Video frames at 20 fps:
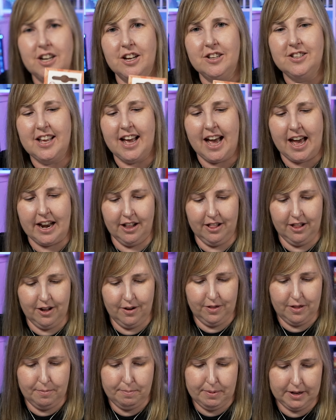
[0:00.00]
shows you how to
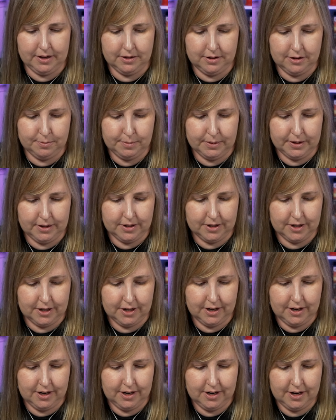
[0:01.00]
load the Pez
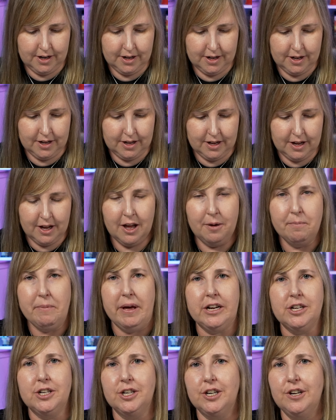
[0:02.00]
dispenser.
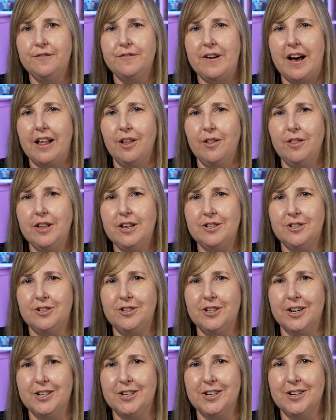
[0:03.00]
Make sure you follow these
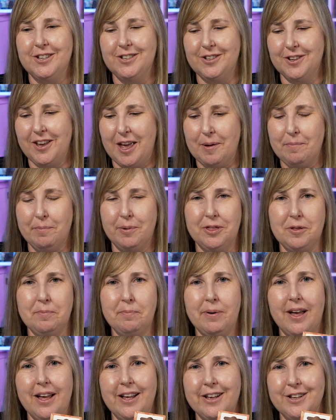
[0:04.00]
instructions. You can't put the
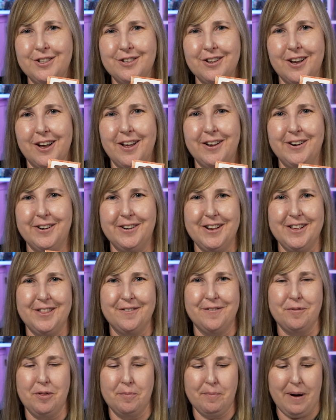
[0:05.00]
Pez underneath
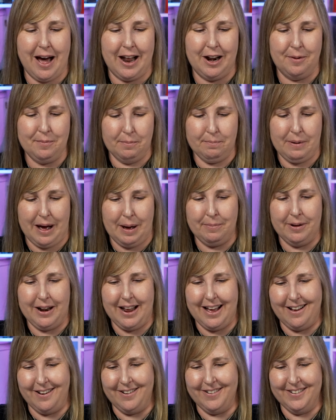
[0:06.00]
from the bottom and pop it
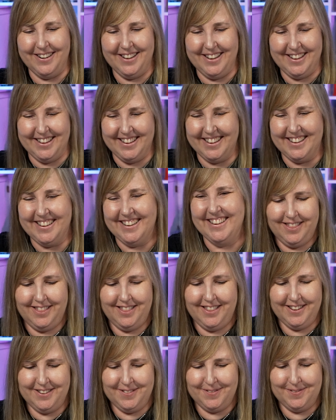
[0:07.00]
out.
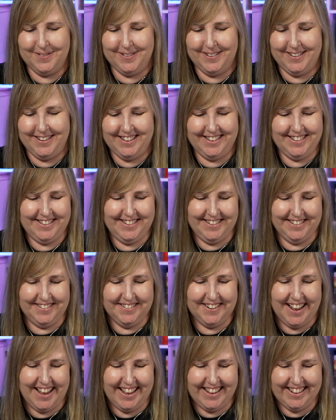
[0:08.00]
This one is so
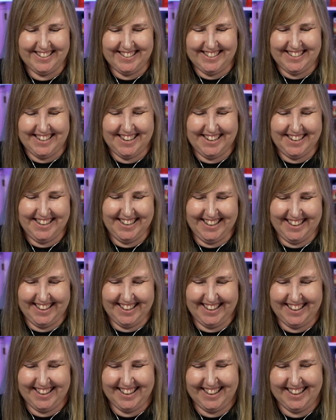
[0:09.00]
nice.
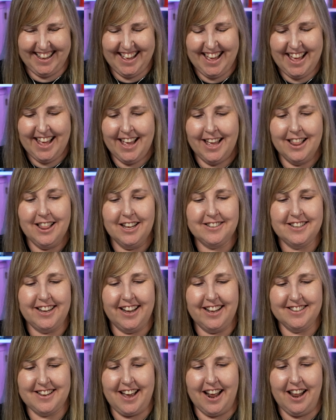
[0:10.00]
Looks like
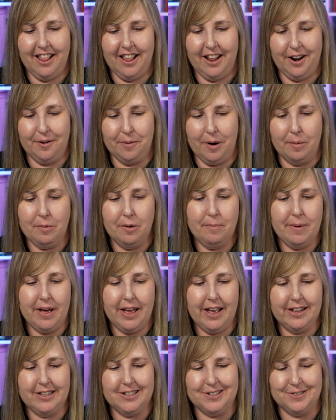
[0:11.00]
it's got a lot of rubber
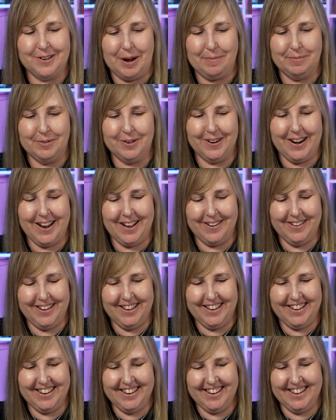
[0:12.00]
bands wrapped around
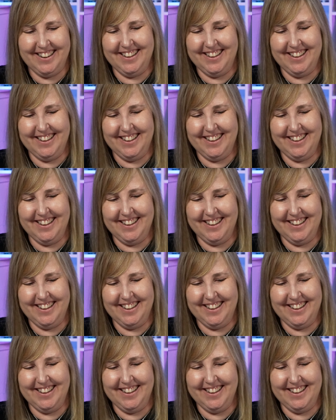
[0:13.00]
it.